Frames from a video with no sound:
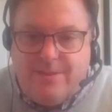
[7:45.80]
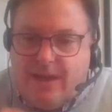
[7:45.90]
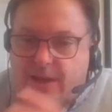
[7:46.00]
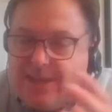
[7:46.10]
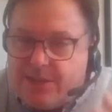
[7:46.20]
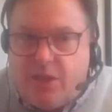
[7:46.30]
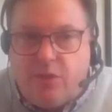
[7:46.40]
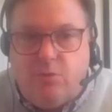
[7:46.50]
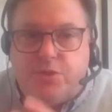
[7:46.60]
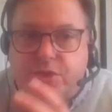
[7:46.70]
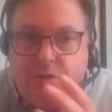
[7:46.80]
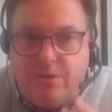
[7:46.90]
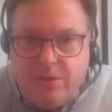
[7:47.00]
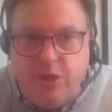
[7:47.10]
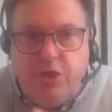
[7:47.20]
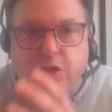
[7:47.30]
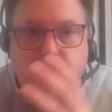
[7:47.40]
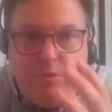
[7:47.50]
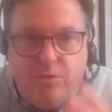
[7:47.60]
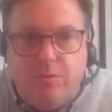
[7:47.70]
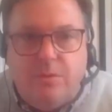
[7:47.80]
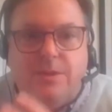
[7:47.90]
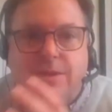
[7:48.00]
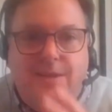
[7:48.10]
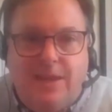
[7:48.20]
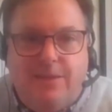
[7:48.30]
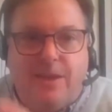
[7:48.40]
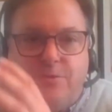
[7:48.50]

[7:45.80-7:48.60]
I guess I also knew, if